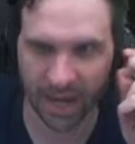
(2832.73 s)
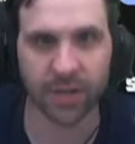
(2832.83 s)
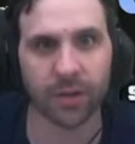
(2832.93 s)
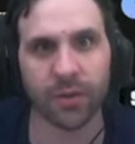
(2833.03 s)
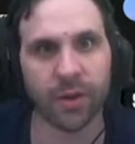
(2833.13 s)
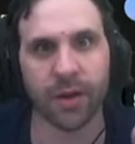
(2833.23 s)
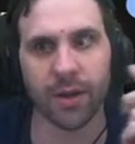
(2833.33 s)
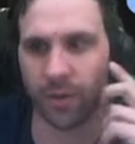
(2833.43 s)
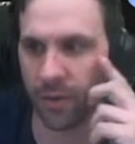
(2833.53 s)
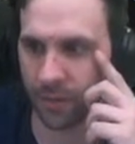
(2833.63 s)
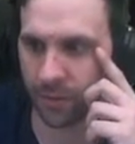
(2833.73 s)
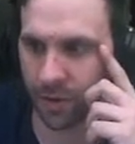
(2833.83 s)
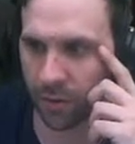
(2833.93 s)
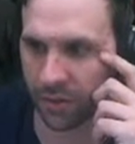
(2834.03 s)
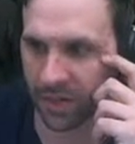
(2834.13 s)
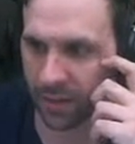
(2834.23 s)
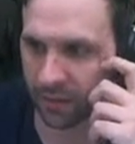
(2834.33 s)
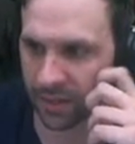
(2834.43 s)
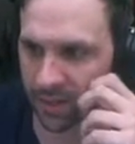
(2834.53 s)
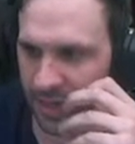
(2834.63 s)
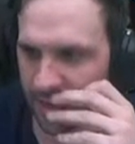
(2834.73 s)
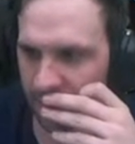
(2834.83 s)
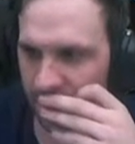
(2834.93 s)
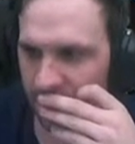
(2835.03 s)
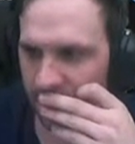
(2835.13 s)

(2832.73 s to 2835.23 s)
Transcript: I don't know. I don't know what that would entail.